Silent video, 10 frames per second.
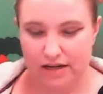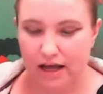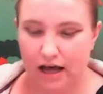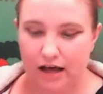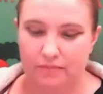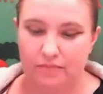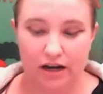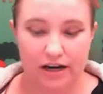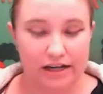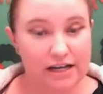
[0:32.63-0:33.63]
Um,
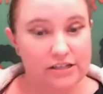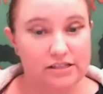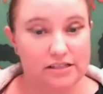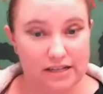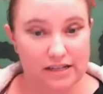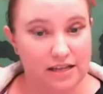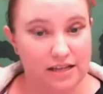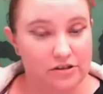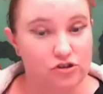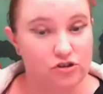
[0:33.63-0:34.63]
Hanukkah is, like I
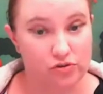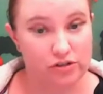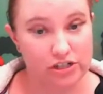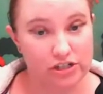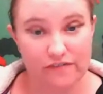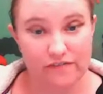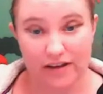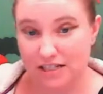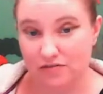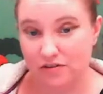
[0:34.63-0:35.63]
said, the Jewish
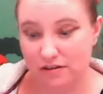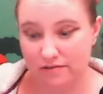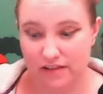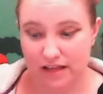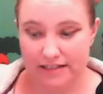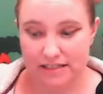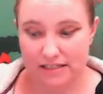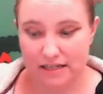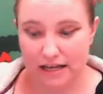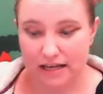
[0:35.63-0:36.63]
festival of lights.
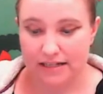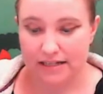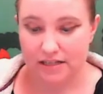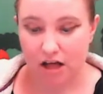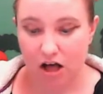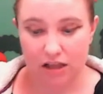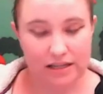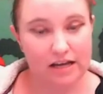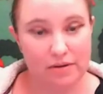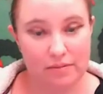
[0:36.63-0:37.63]
It's a holiday
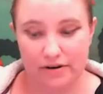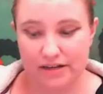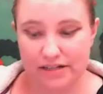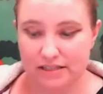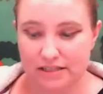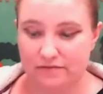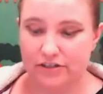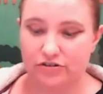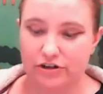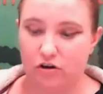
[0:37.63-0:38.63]
that commemorates the
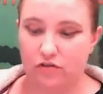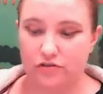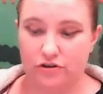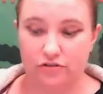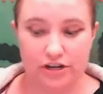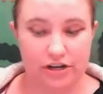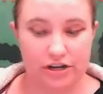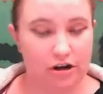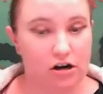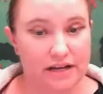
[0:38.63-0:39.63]
victory over the Greek
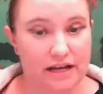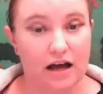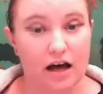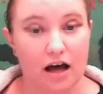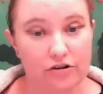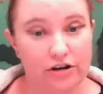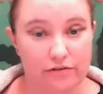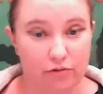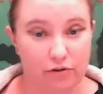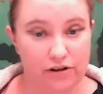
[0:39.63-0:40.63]
army in
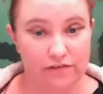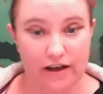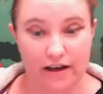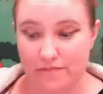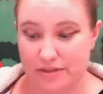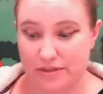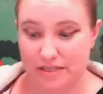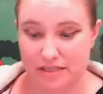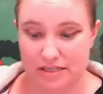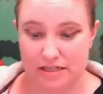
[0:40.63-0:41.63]
145 BC.
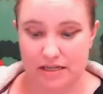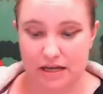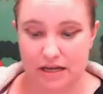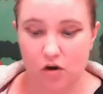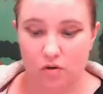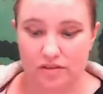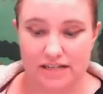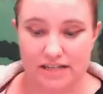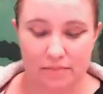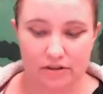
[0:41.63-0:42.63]
BC, when the
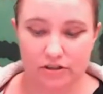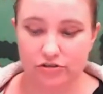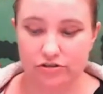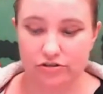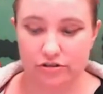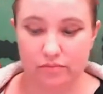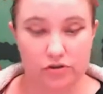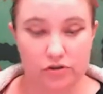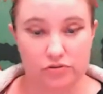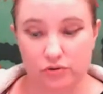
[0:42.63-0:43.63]
temple in Jerusalem
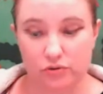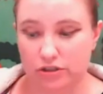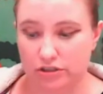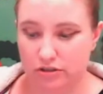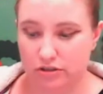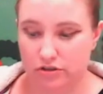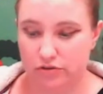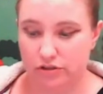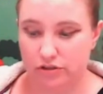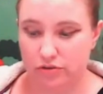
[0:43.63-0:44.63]
was restored to
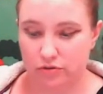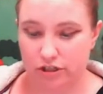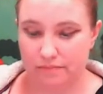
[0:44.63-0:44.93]
Jewish worship.